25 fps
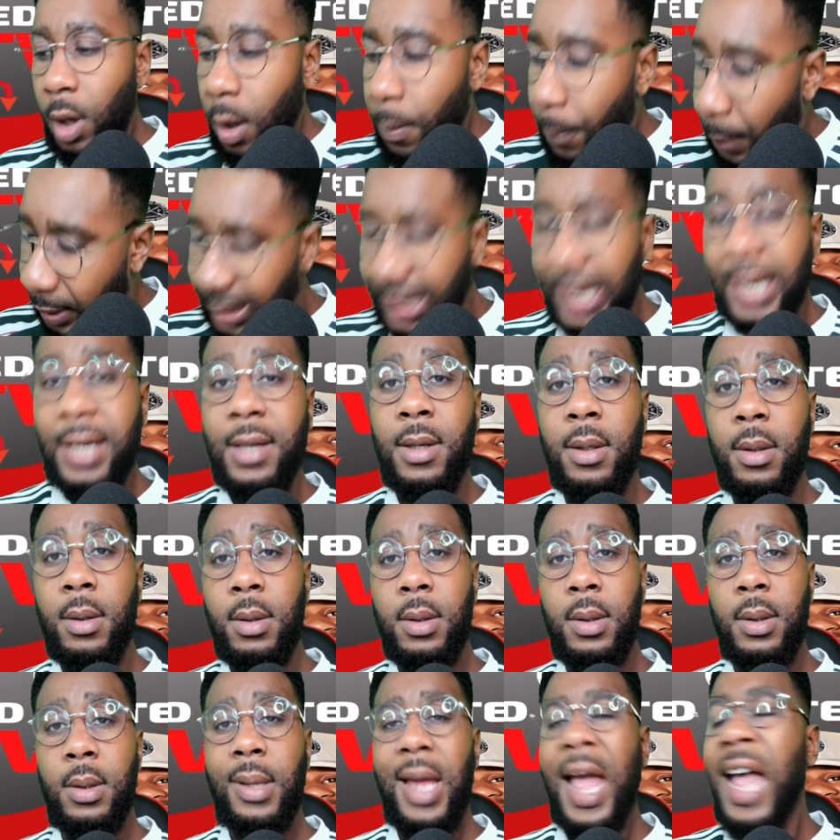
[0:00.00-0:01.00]
But then,
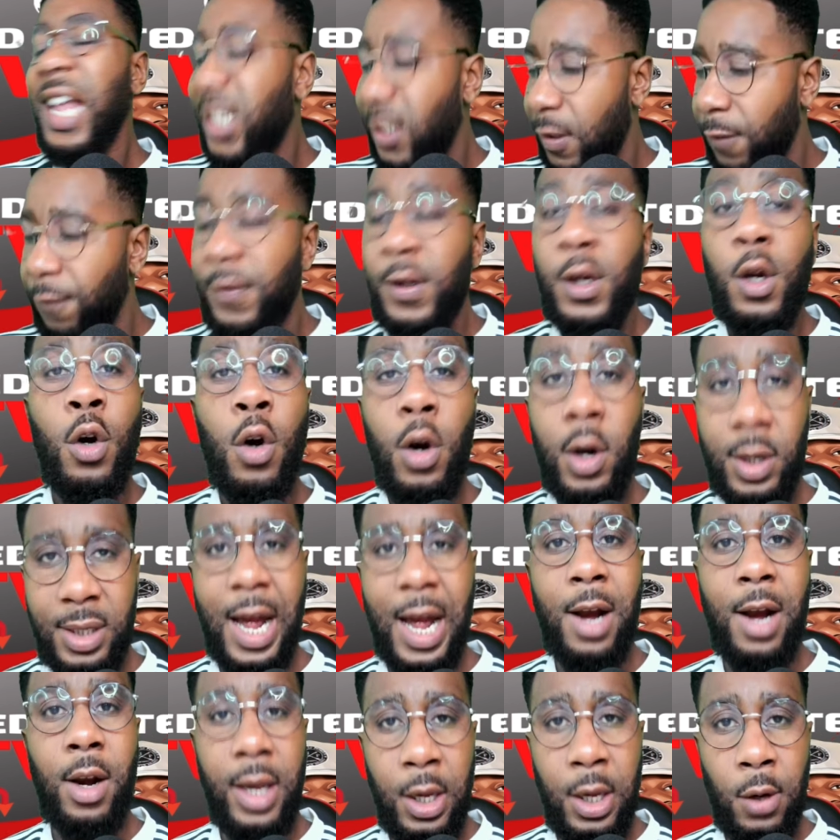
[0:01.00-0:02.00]
Aston Villa got
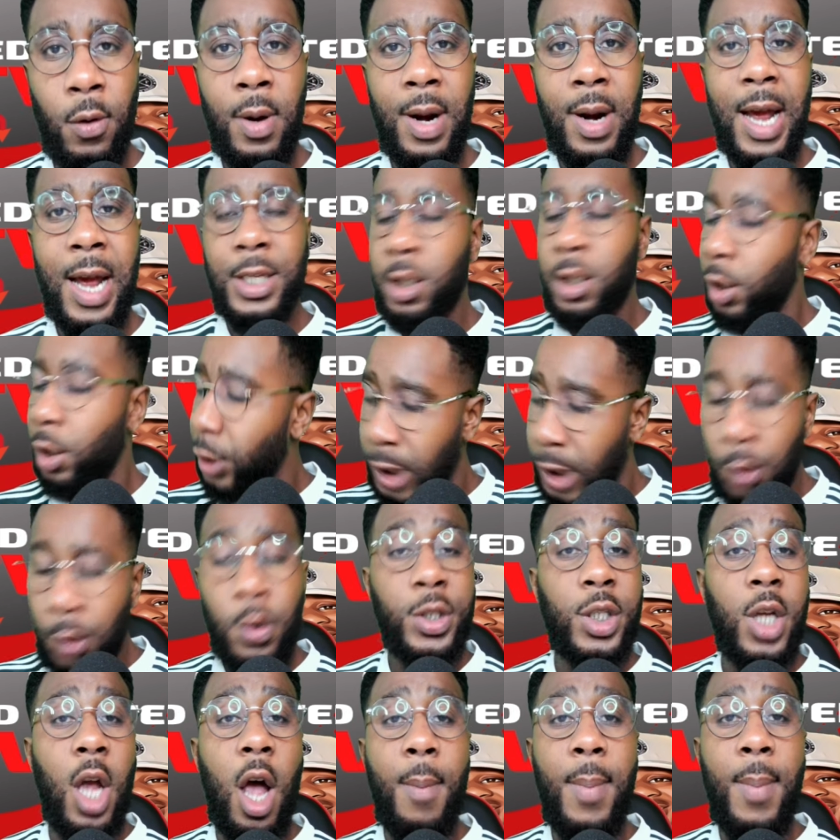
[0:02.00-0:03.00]
that equaliser because it
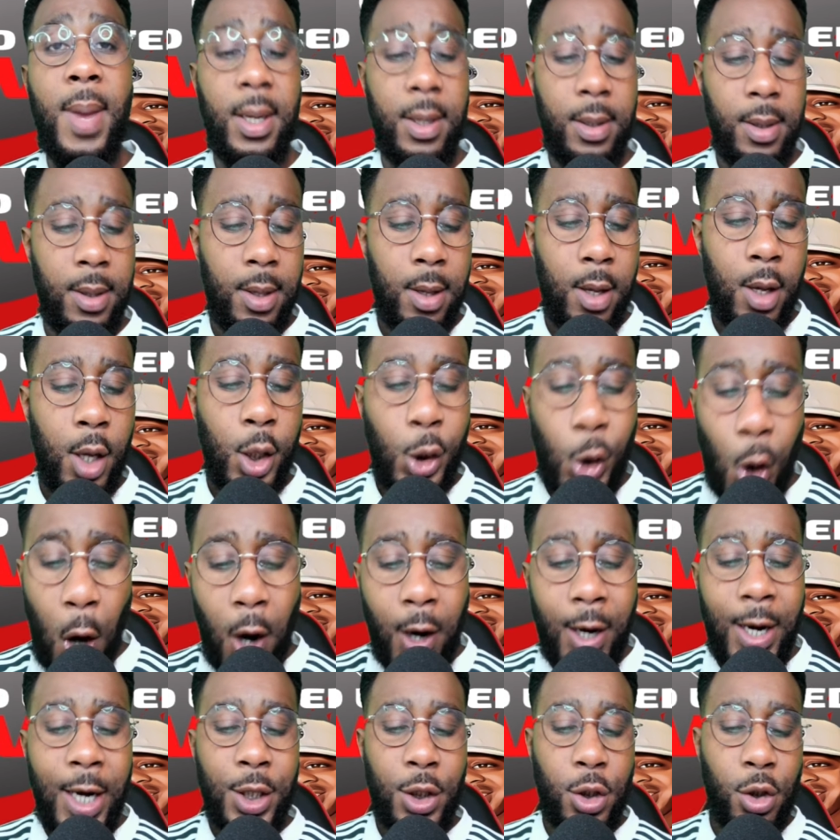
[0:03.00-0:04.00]
was coming.
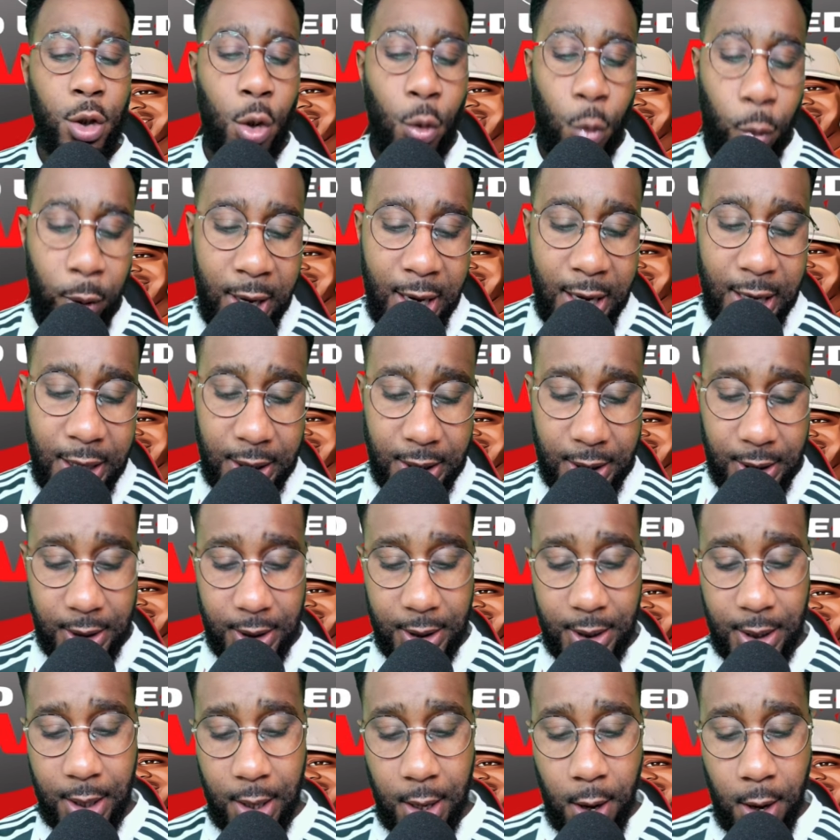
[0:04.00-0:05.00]
Douglas Luiz
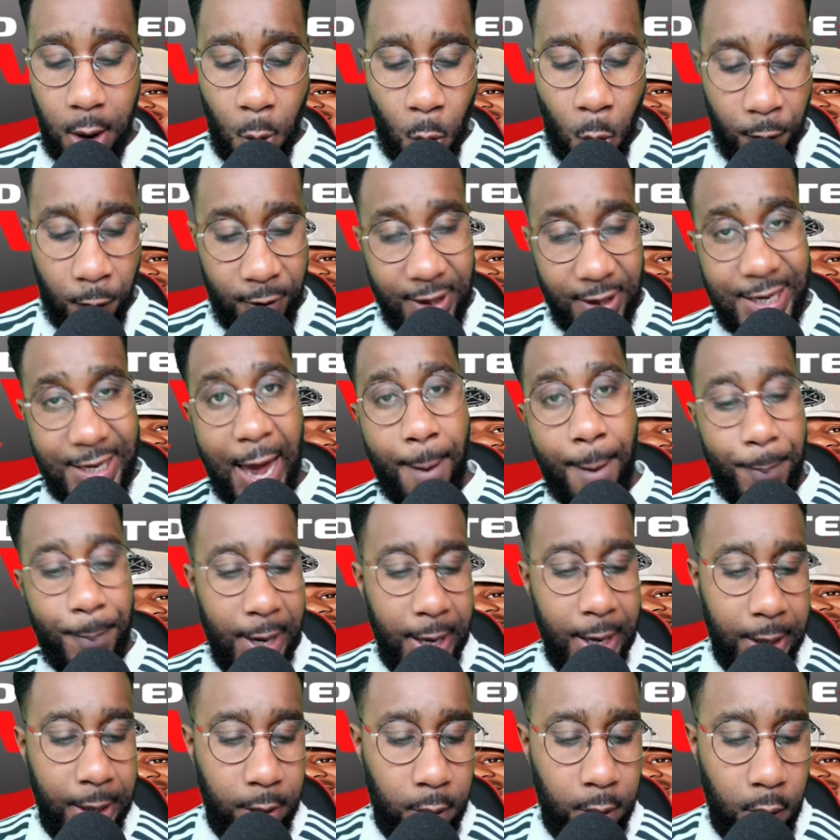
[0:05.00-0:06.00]
with a
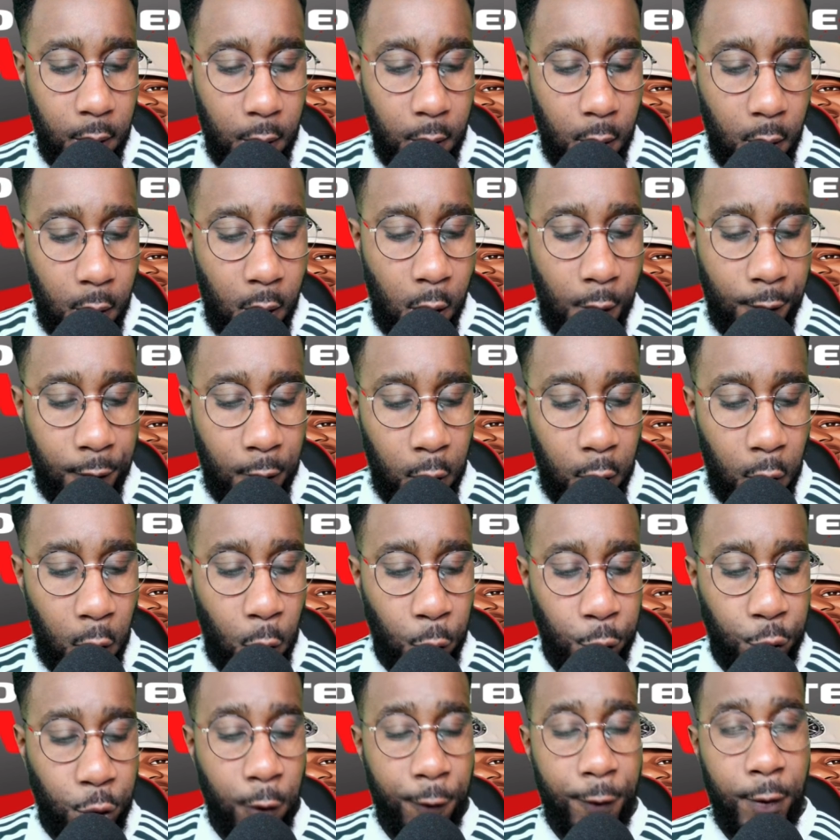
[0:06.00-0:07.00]
tap-in, with a
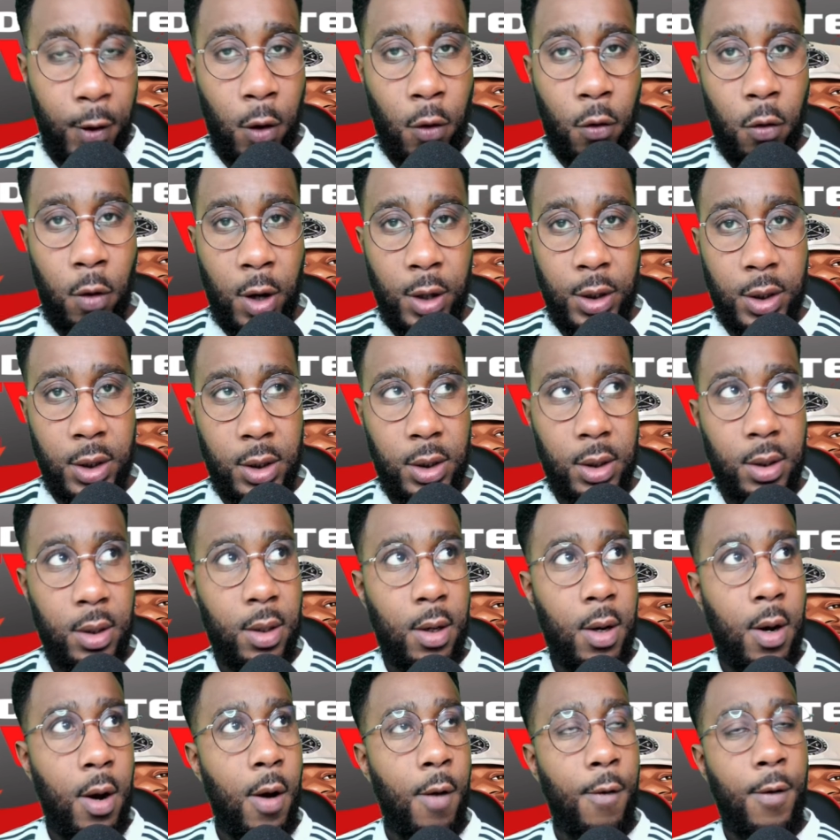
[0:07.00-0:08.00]
low-driven cross
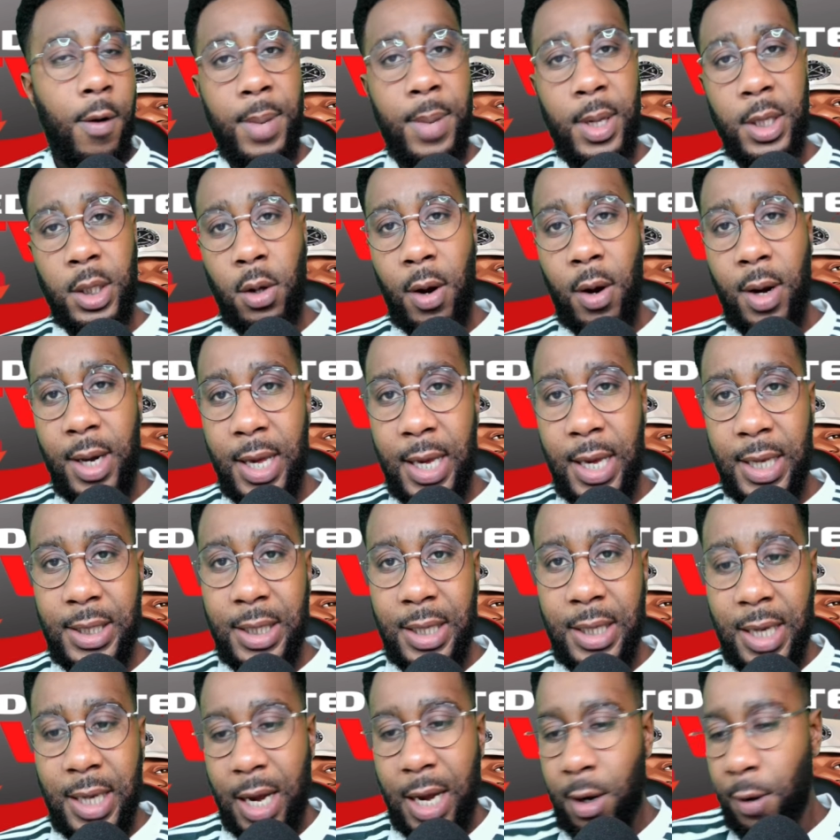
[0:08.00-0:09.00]
from his colleagues,
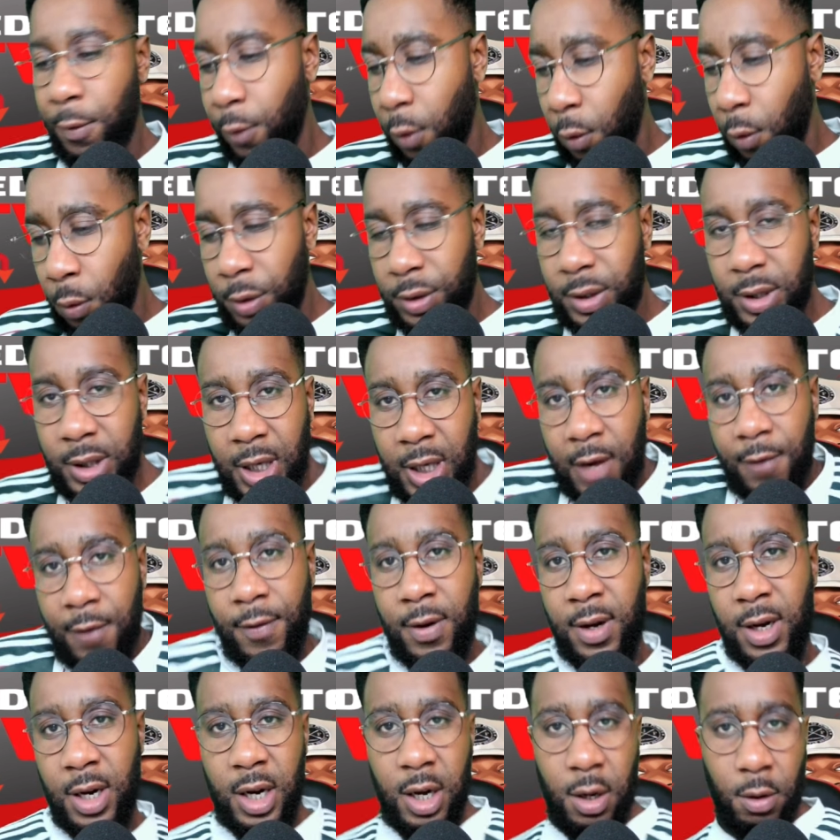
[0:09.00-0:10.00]
and of course
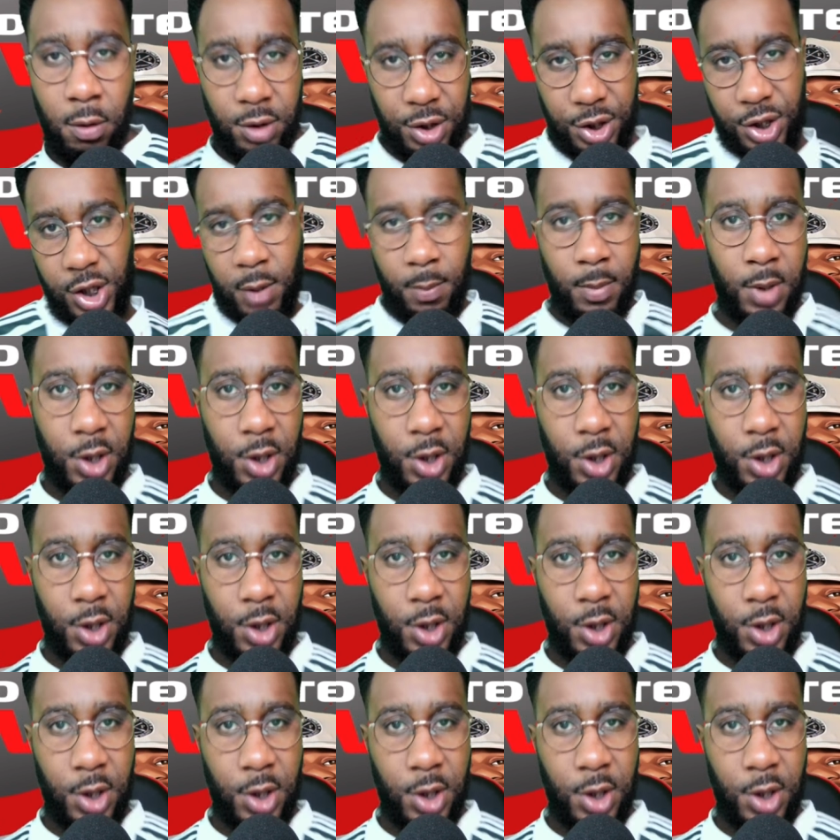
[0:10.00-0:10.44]
giving a little shimmy